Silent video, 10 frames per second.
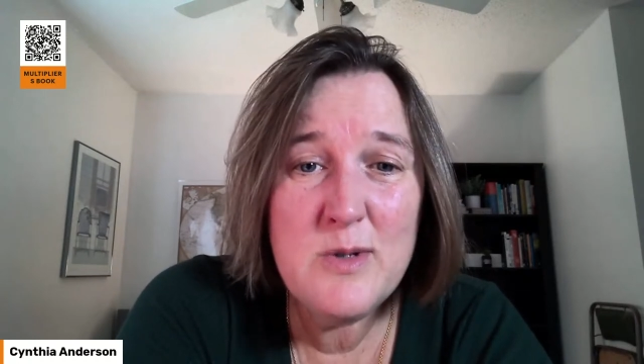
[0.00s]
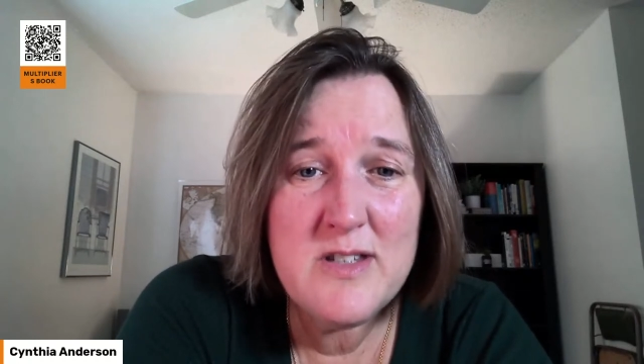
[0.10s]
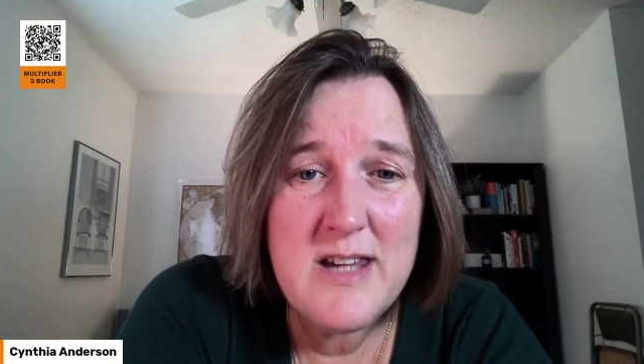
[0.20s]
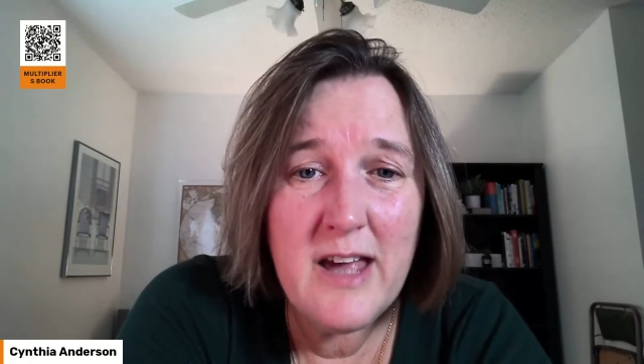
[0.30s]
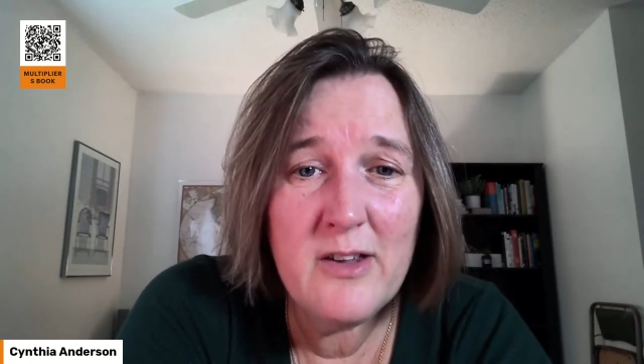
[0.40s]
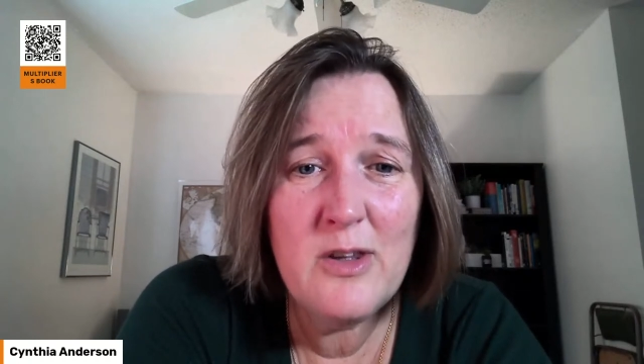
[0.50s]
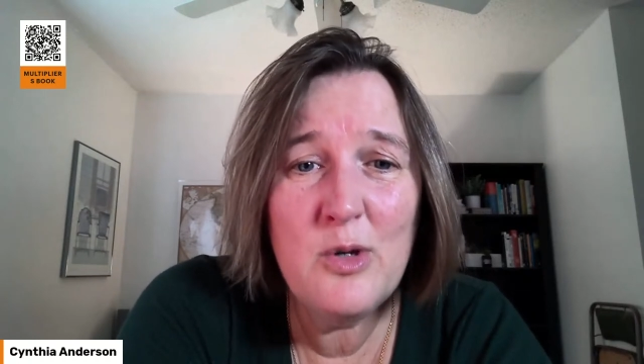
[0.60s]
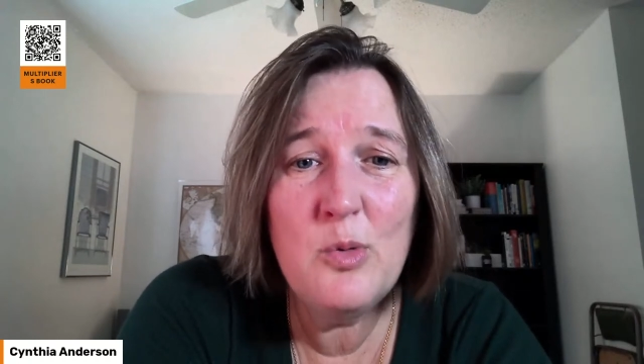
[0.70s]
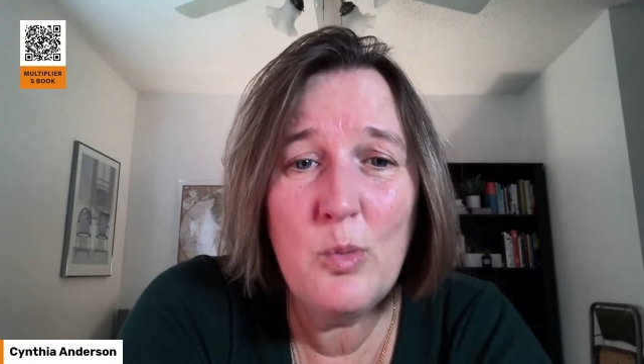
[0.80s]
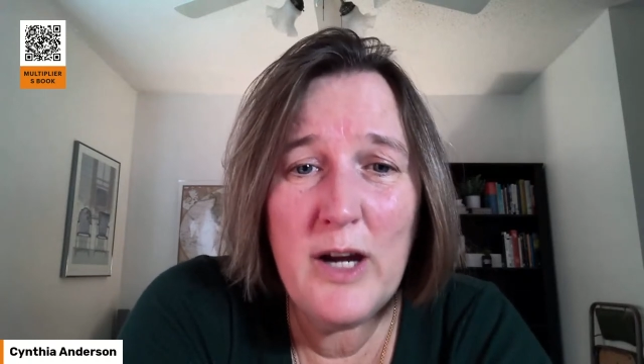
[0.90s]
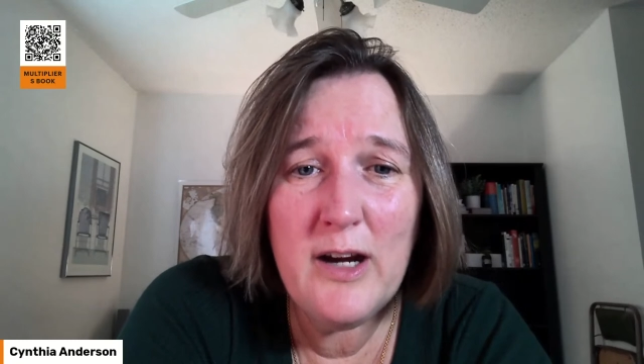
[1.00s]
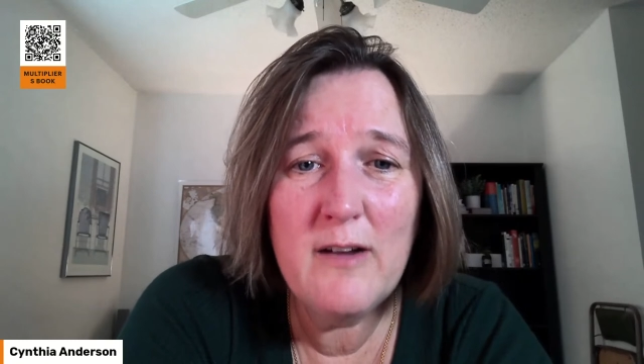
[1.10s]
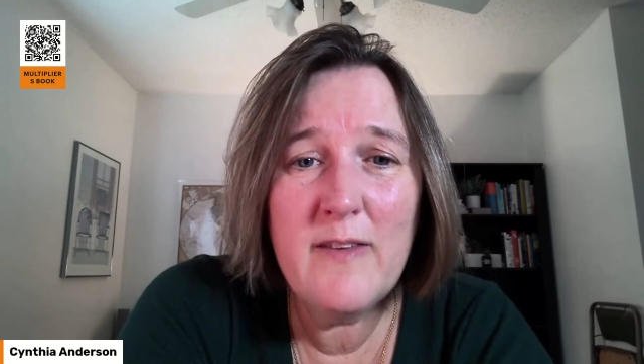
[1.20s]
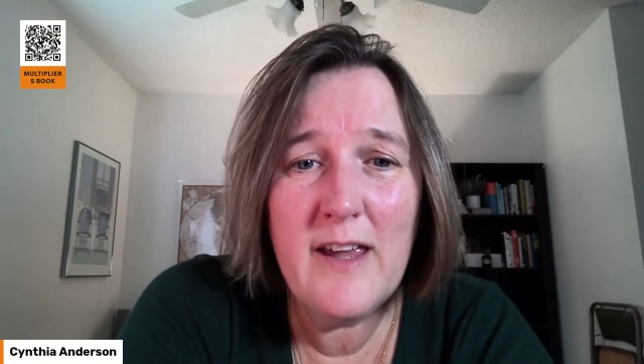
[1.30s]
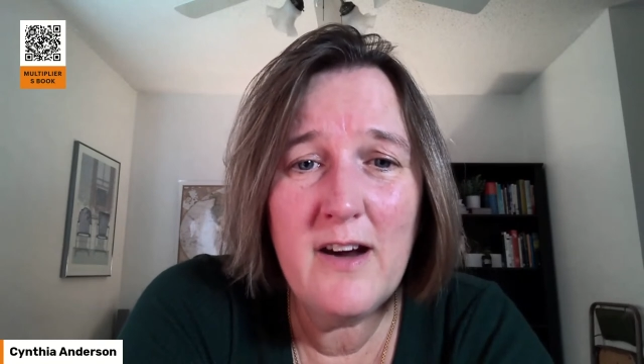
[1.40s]
will tell you
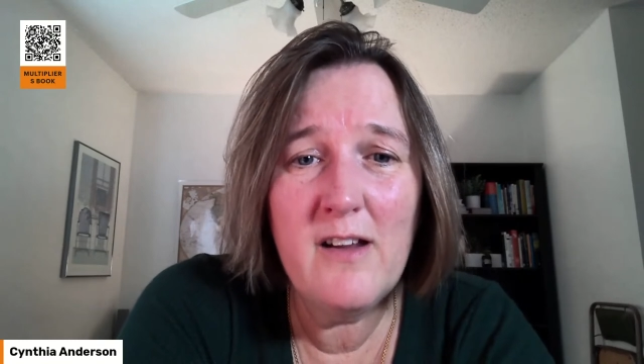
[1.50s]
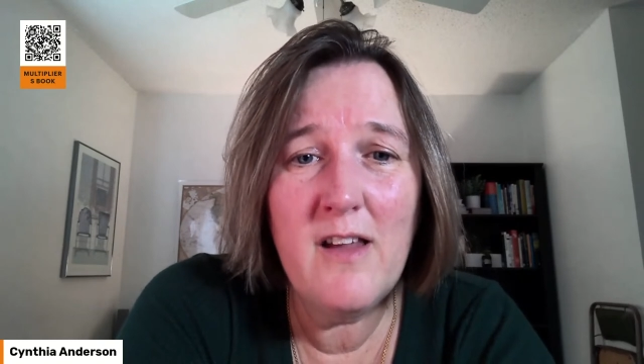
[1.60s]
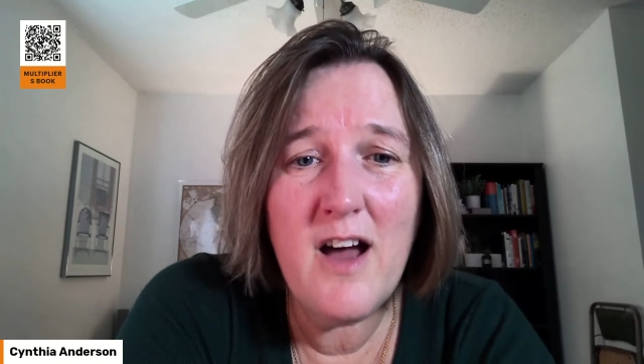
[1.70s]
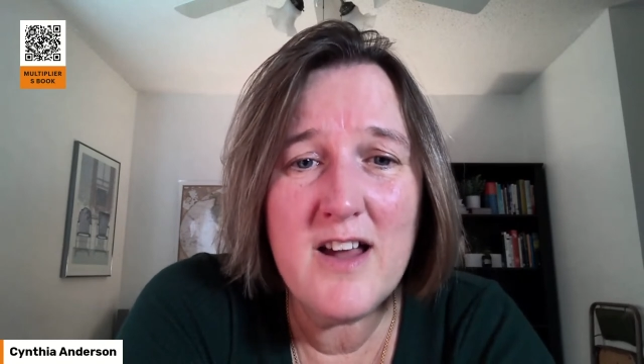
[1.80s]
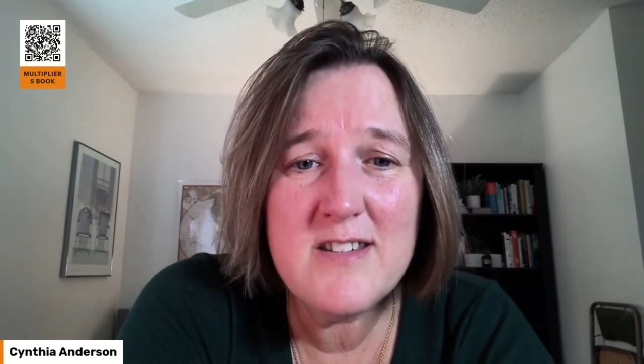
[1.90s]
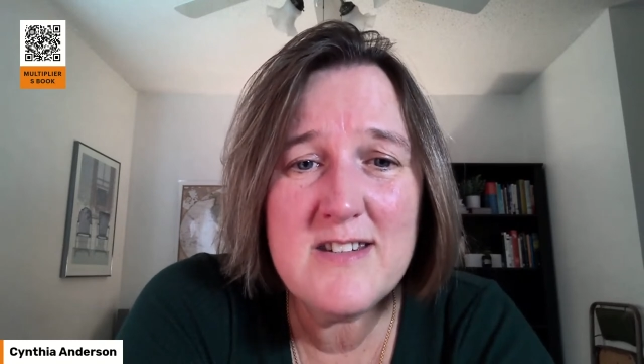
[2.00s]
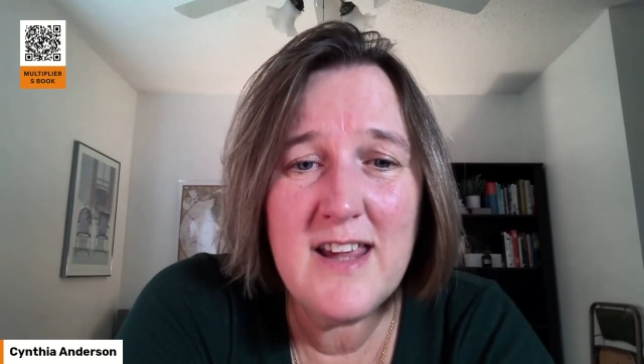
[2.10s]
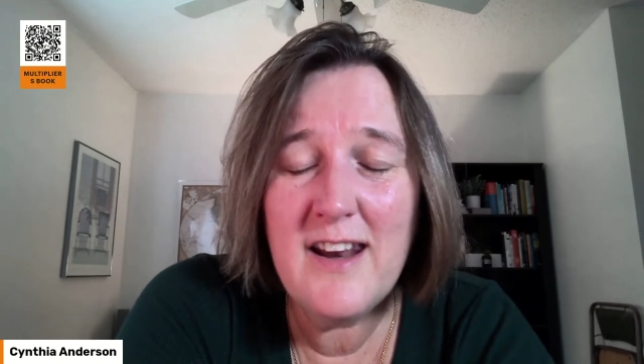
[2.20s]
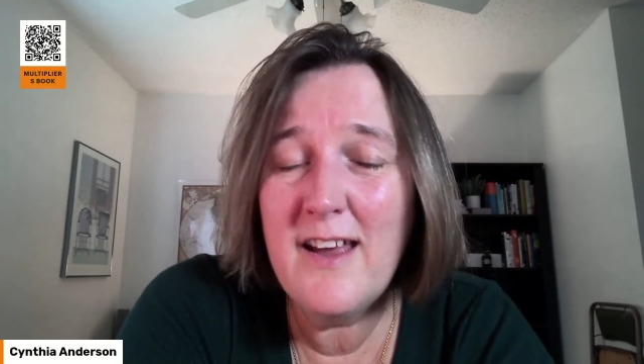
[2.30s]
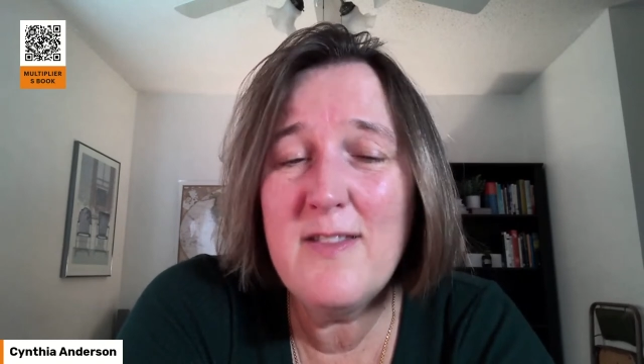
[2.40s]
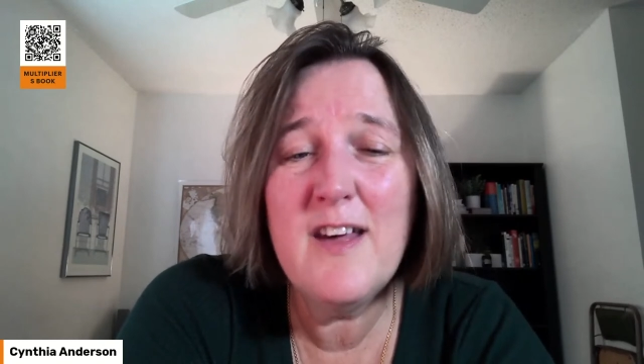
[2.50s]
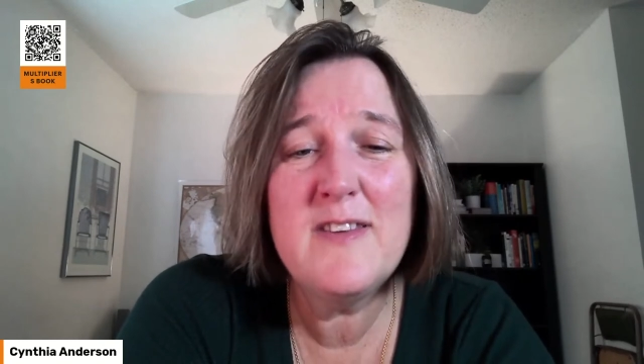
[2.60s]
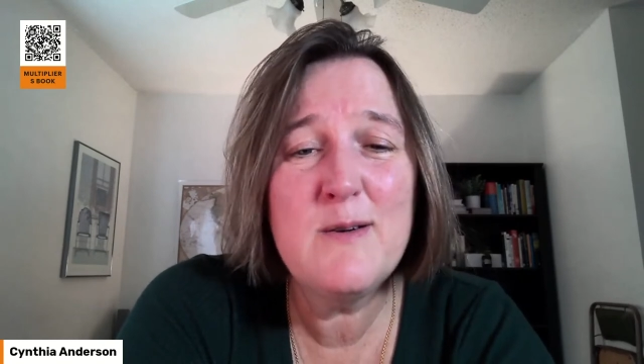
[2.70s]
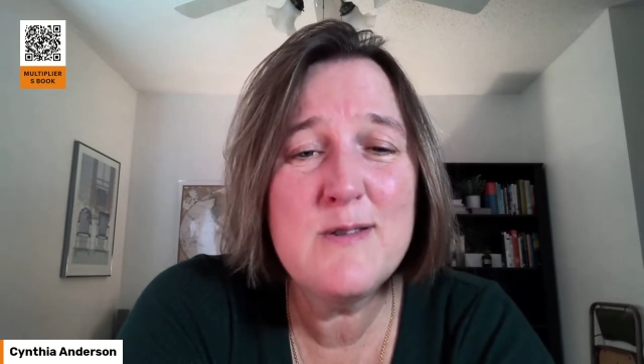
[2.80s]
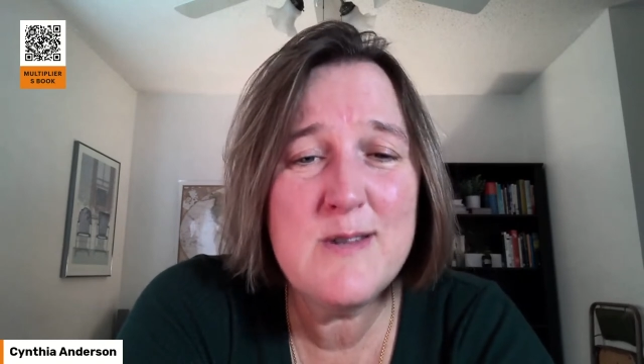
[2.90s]
where they are lost. And I thought
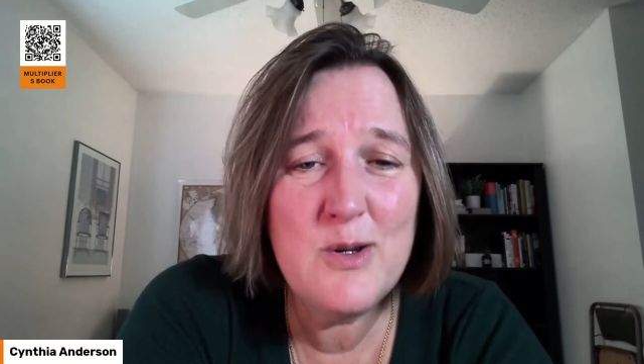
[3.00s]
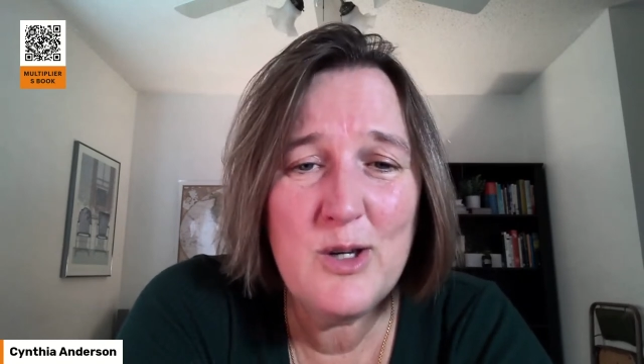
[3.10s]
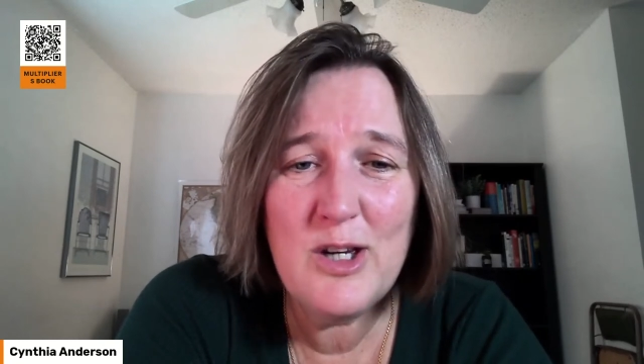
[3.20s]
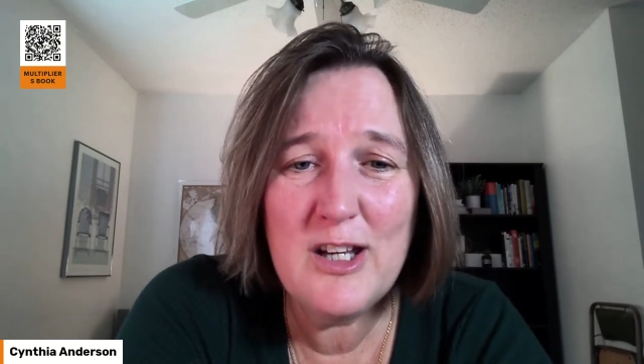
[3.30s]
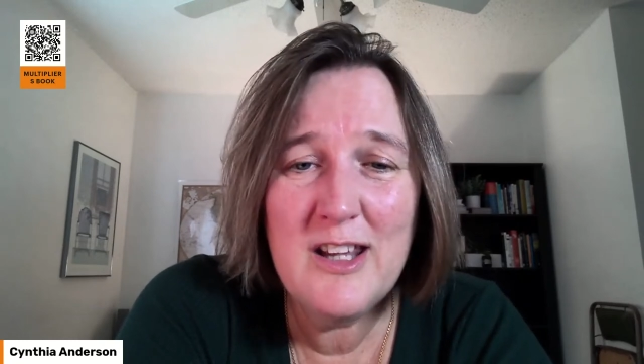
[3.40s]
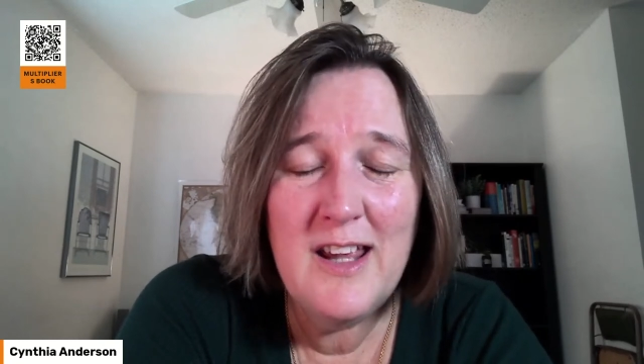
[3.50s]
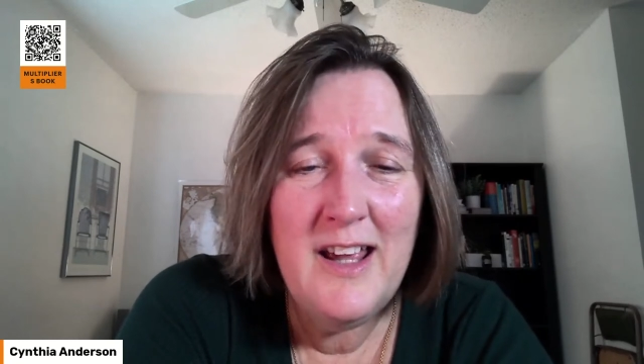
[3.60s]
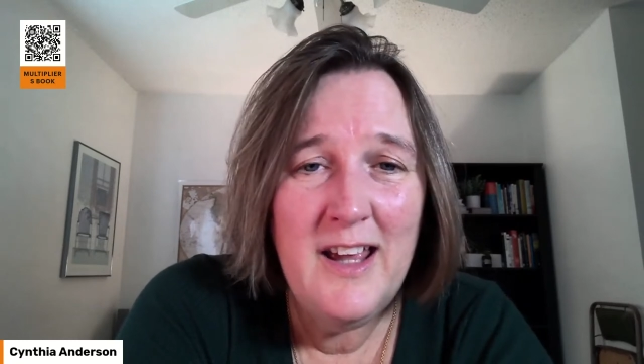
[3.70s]
that was so good.